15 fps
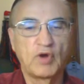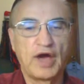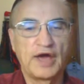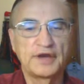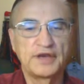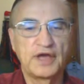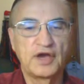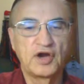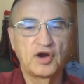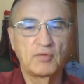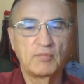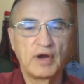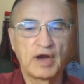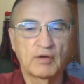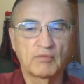right now
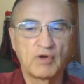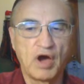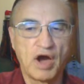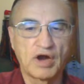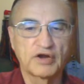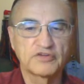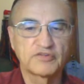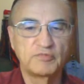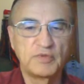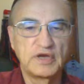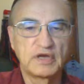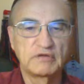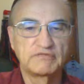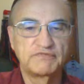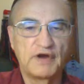about rockets
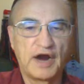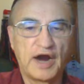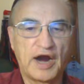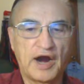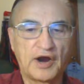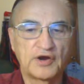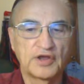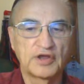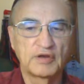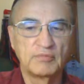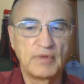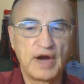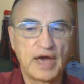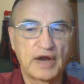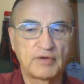being fired and
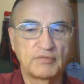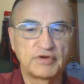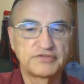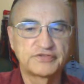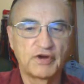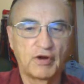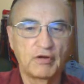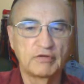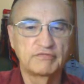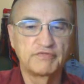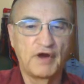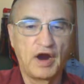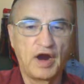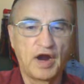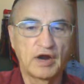about a return
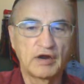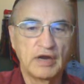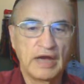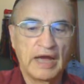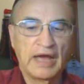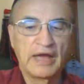fire